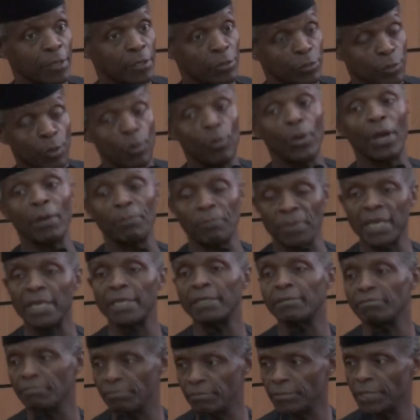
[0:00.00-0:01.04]
So we're
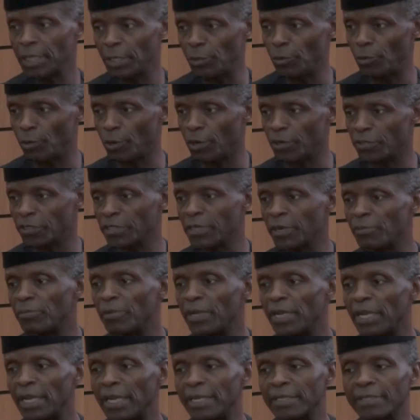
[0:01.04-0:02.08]
paying, you know,
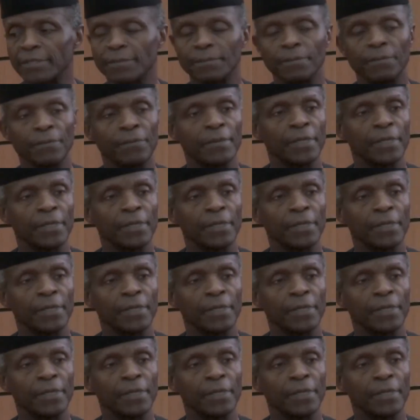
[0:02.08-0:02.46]
considerably less.